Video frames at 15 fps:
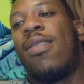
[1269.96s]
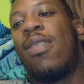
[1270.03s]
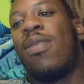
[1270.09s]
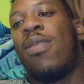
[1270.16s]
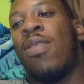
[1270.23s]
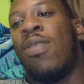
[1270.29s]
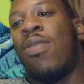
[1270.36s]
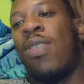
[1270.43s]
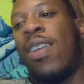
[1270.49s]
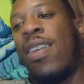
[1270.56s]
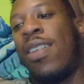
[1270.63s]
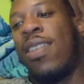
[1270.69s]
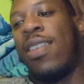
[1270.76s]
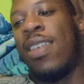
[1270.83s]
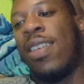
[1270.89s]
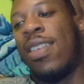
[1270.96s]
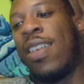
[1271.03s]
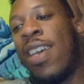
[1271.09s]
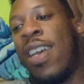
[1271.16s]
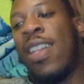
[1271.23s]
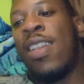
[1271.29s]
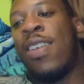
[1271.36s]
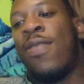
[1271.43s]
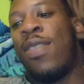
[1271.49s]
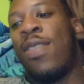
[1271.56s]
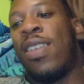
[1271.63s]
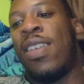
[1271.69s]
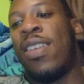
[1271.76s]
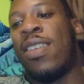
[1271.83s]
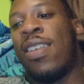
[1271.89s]
Where's Drake on this list? God, I definitely
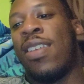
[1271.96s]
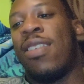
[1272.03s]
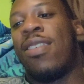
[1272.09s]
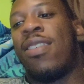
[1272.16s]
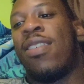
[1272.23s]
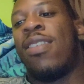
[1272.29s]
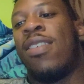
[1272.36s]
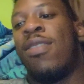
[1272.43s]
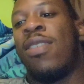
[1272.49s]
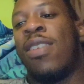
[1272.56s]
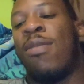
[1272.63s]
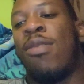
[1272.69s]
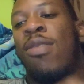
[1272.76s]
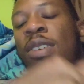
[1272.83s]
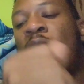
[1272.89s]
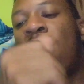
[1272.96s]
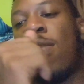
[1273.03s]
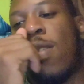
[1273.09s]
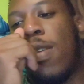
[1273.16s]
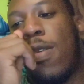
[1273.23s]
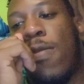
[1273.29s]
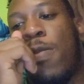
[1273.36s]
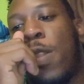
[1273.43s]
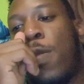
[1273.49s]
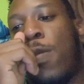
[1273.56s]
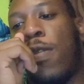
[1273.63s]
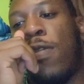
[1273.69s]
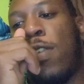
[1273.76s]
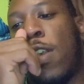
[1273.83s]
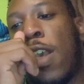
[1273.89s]
see his list. He was number 23. What
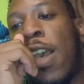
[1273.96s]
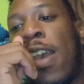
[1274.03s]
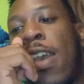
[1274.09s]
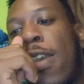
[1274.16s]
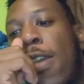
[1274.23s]
about T.I.?